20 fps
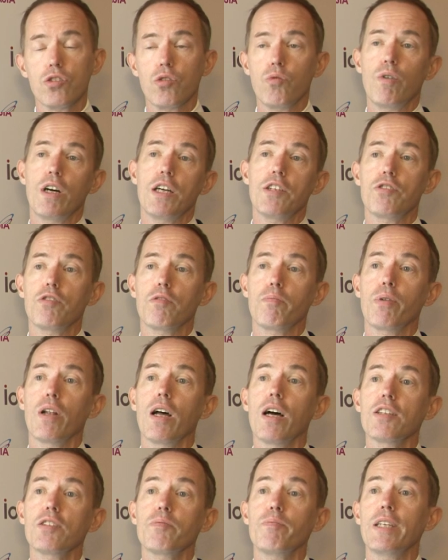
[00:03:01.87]
So why should
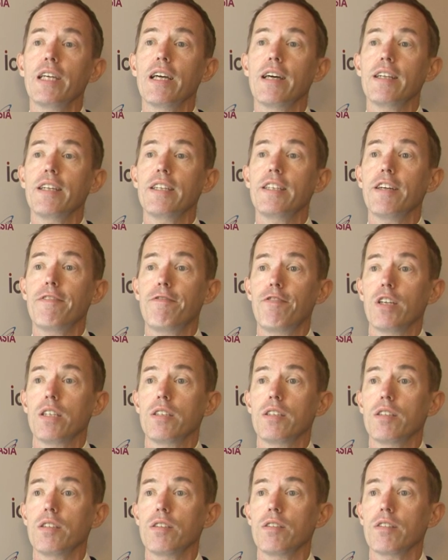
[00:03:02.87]
plants be any
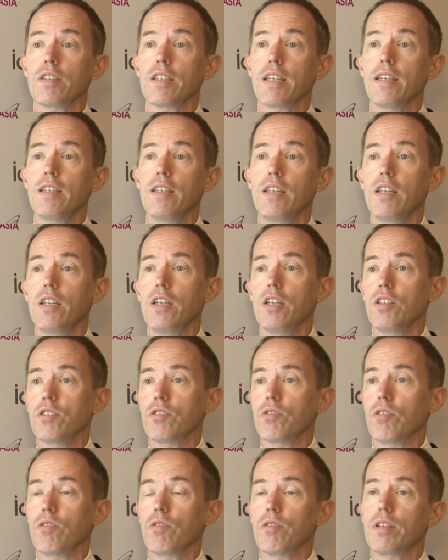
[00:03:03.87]
different, okay?
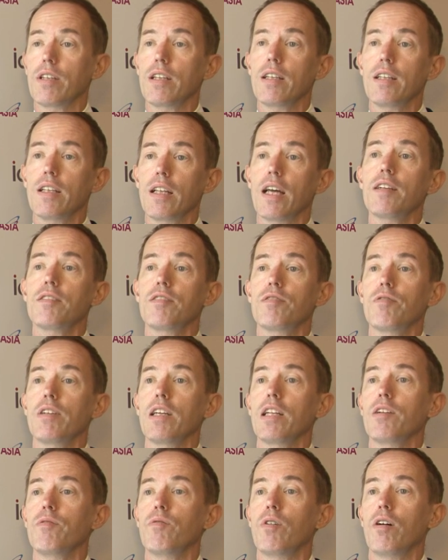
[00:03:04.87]
So that's
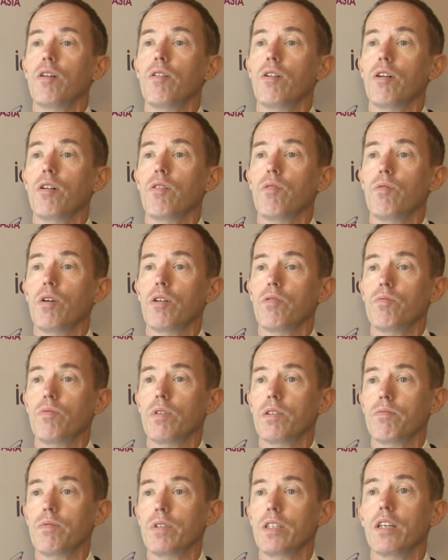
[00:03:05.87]
really
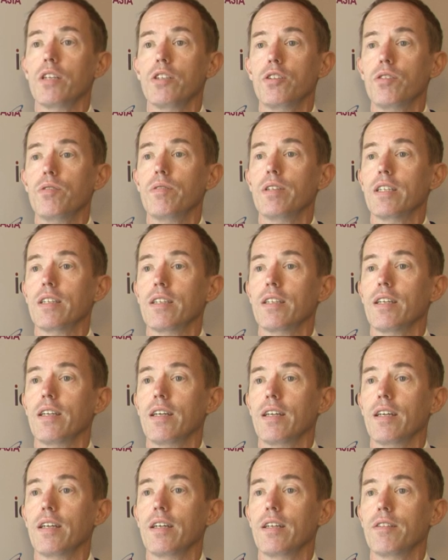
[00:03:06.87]
what we are doing
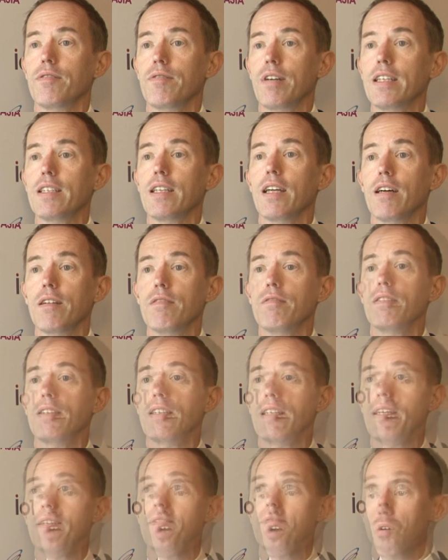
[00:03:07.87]
right now.
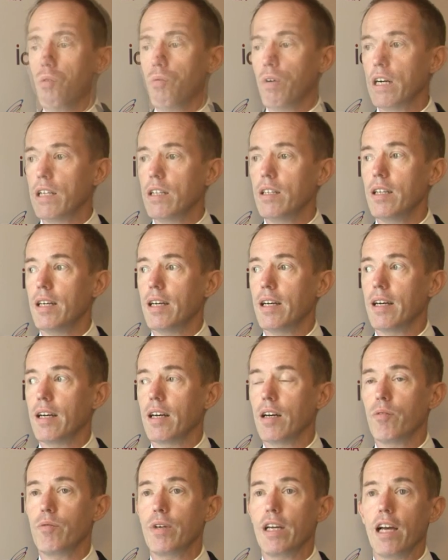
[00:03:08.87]
Well,
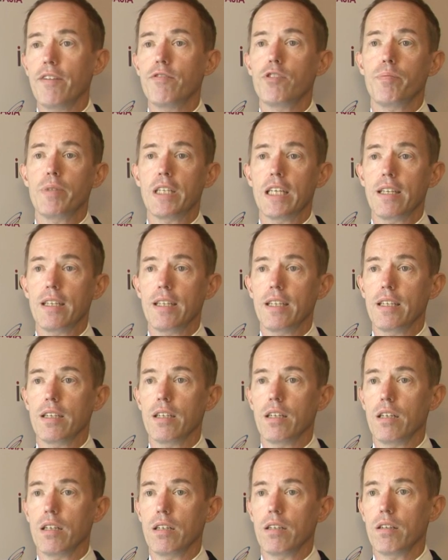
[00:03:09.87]
we have to be
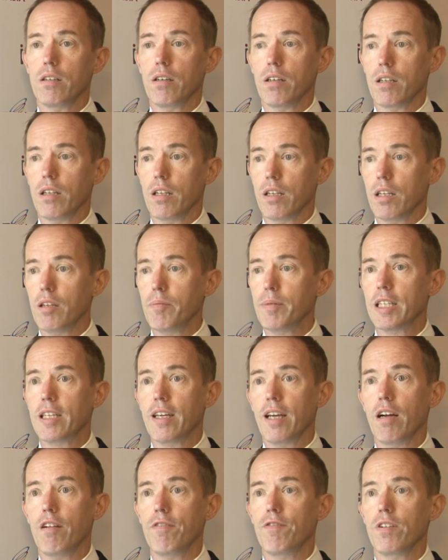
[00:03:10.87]
a little bit
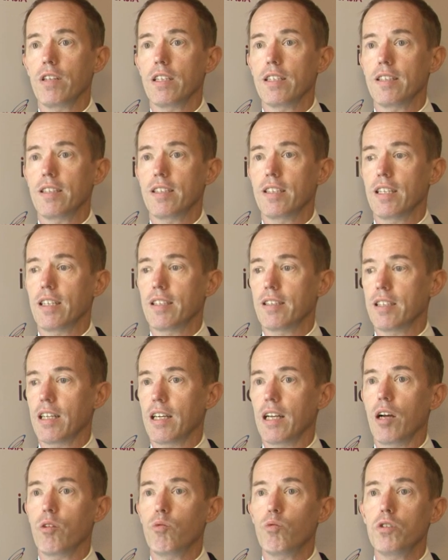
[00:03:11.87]
careful in the sense
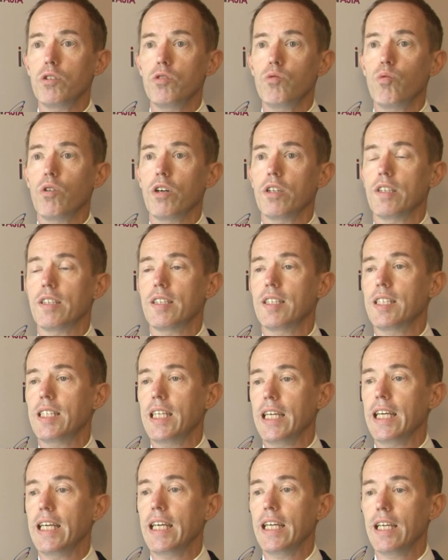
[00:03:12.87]
that I wouldn't want to
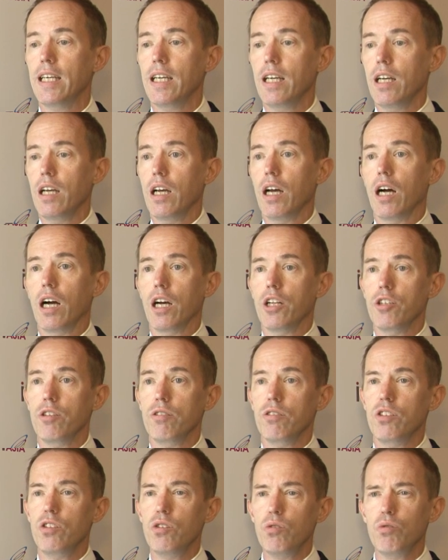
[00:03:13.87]
see
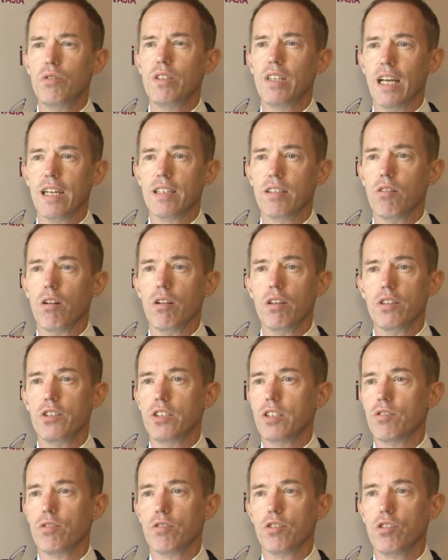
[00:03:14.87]
new
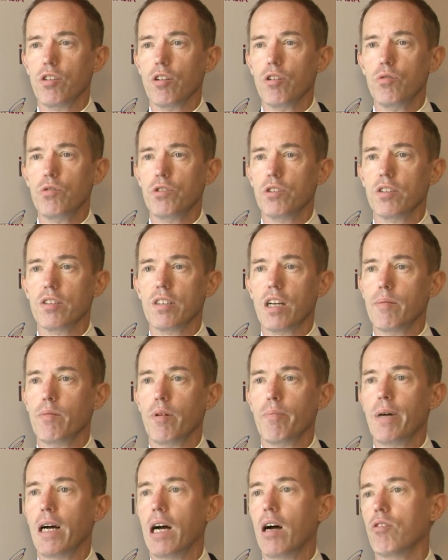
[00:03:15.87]
technologies or solutions come
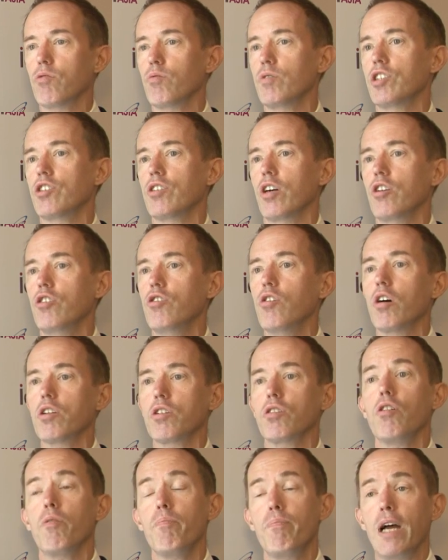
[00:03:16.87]
about which are
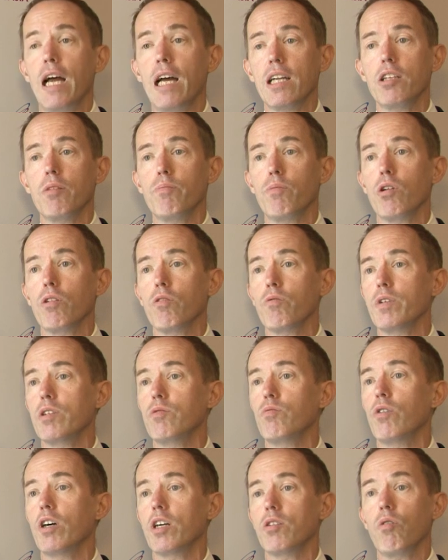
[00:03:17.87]
not compatible
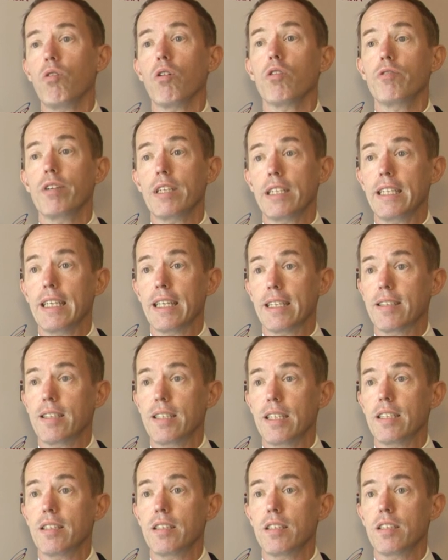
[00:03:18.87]
with what already
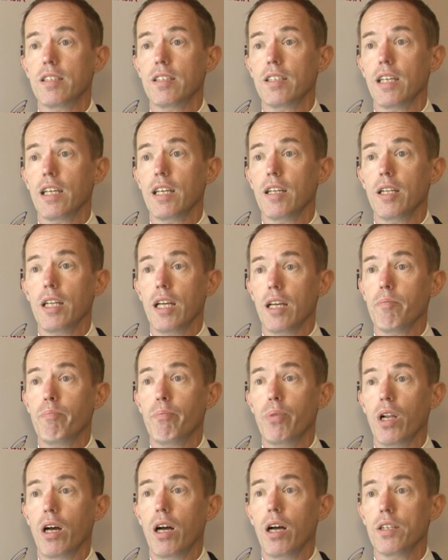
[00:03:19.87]
exists in
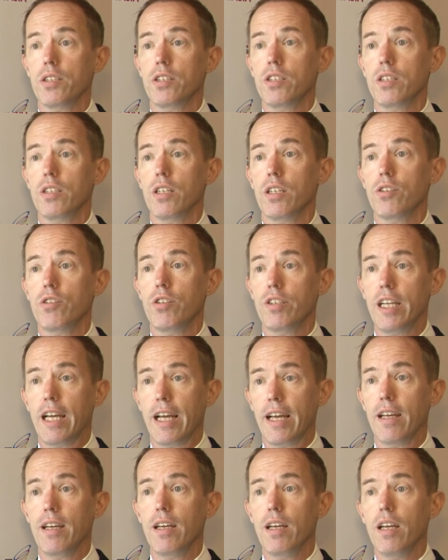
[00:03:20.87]
plant
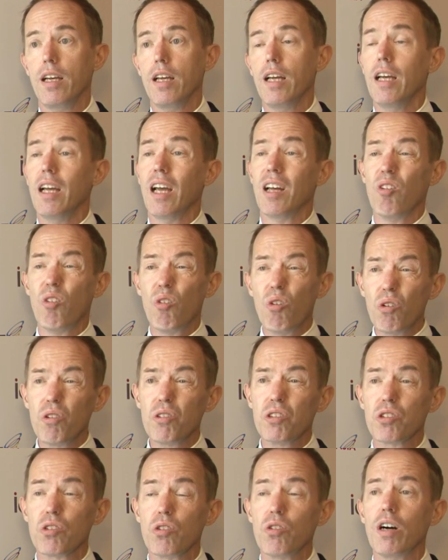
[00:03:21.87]
today. And
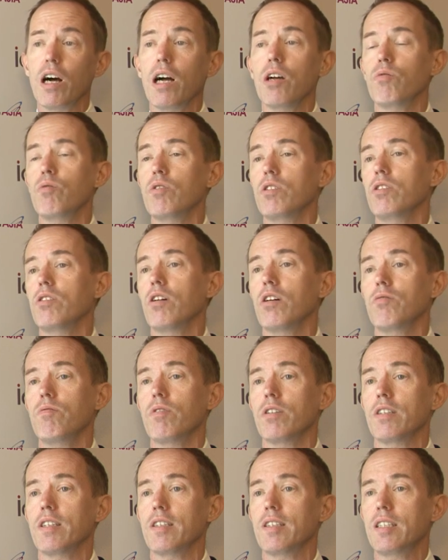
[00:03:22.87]
also, I would not
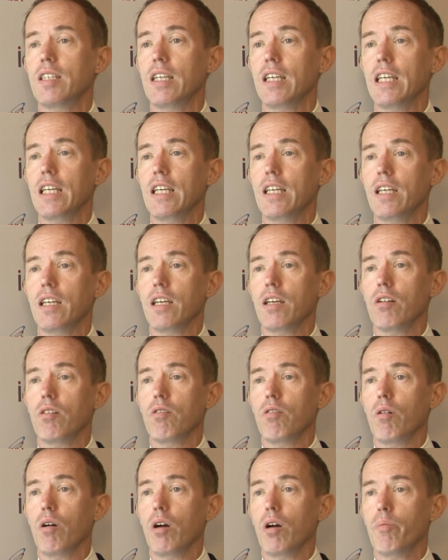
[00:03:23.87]
want to see, you
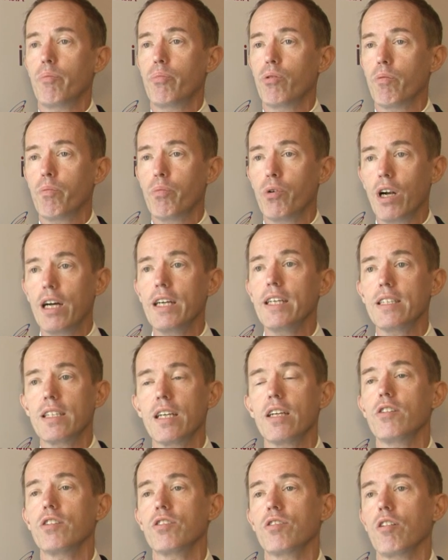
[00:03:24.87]
know,
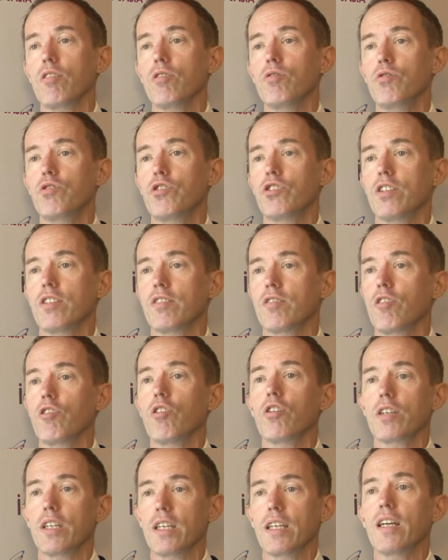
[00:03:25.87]
proprietary solutions
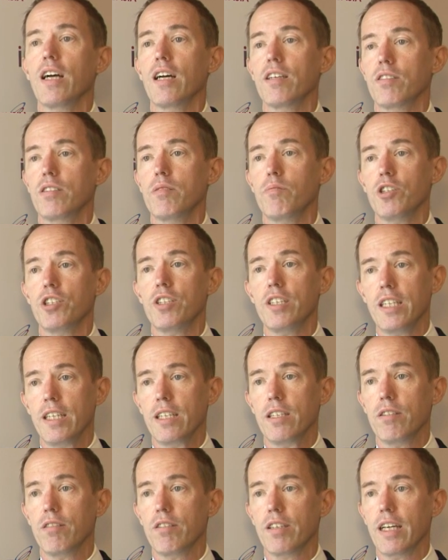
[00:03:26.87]
locking customers
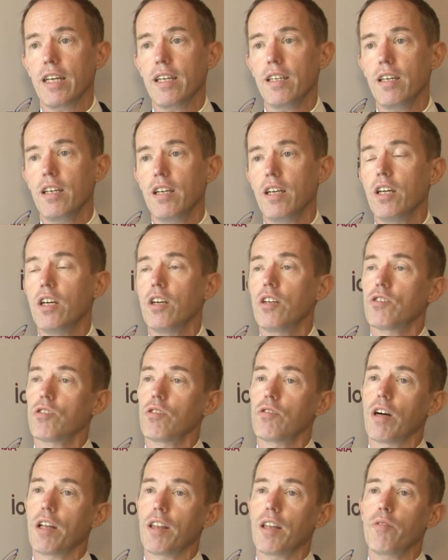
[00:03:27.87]
in, okay?
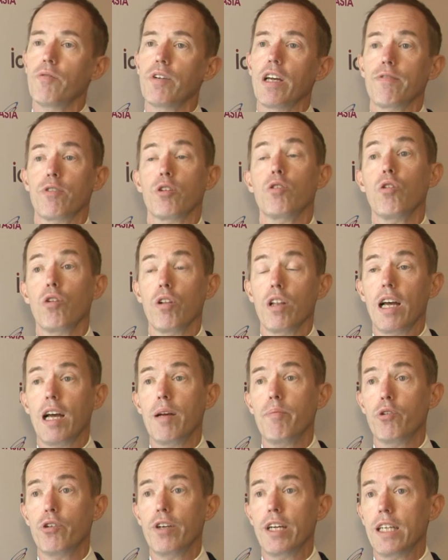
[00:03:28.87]
So I think we have to
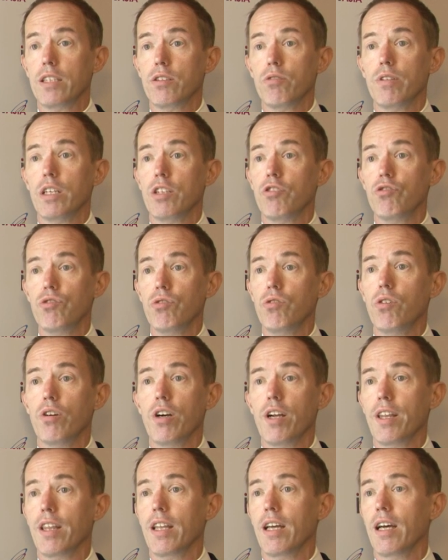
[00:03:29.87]
collaborate to
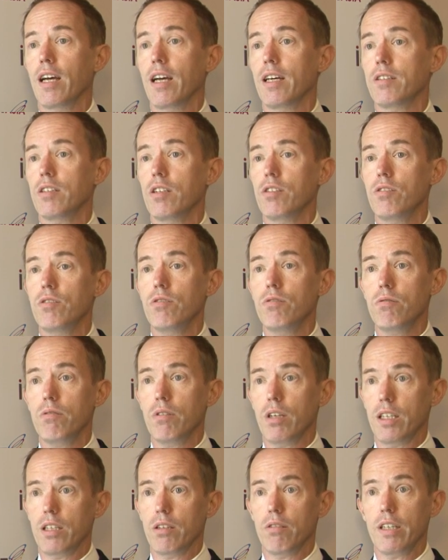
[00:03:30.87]
ensure that the
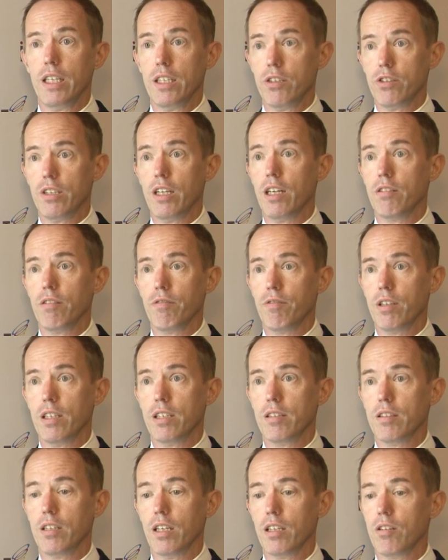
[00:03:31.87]
new, you know, Internet of
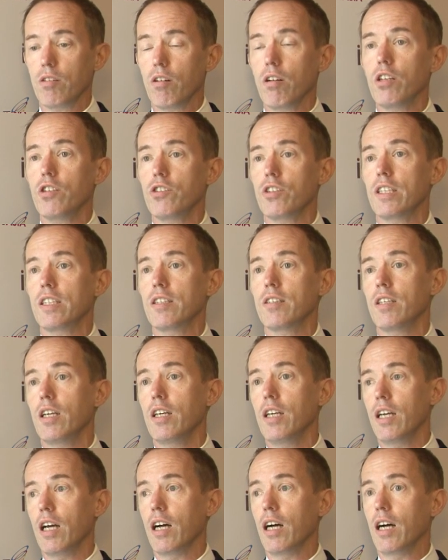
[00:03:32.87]
Things technologies,
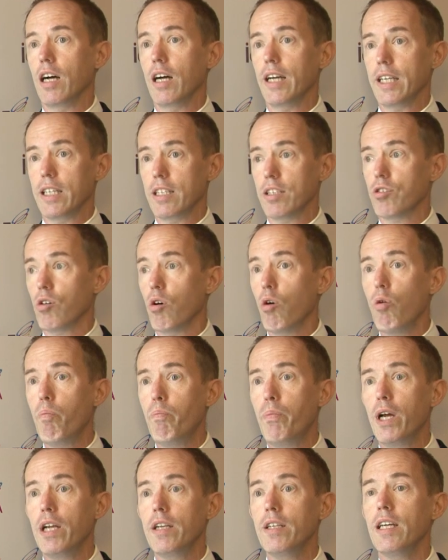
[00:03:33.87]
it is
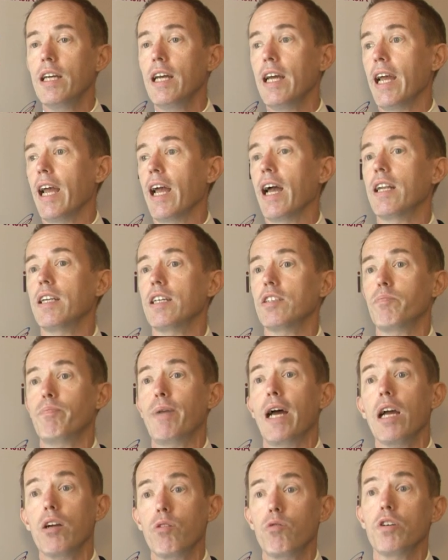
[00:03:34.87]
open and it's
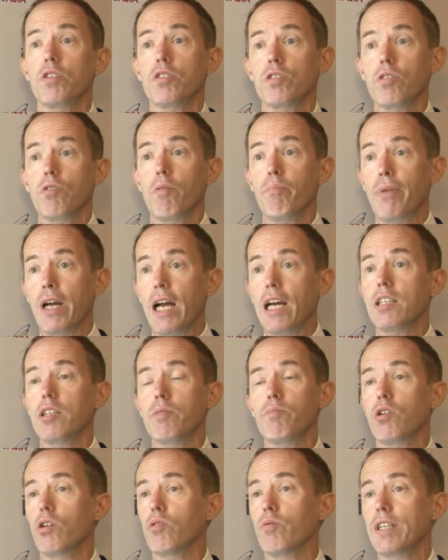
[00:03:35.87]
backwards
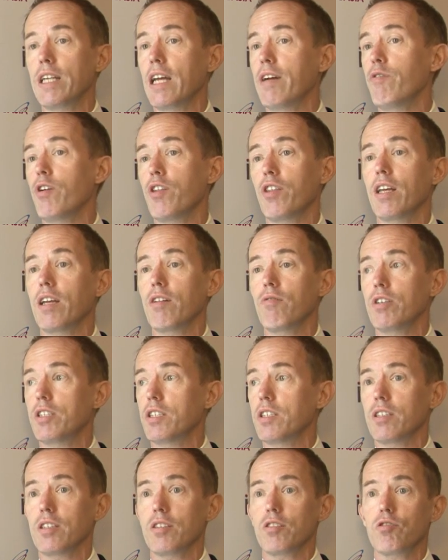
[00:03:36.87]
compatible with everything
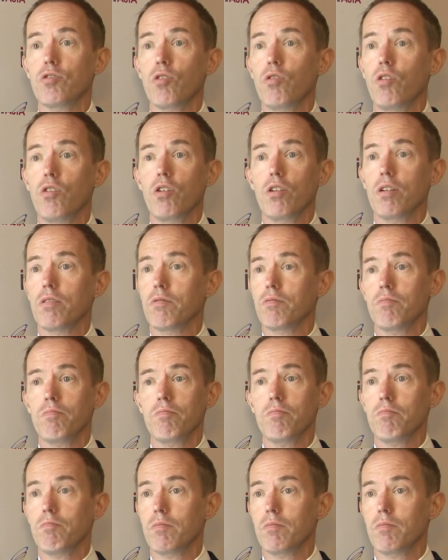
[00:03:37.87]
which is installed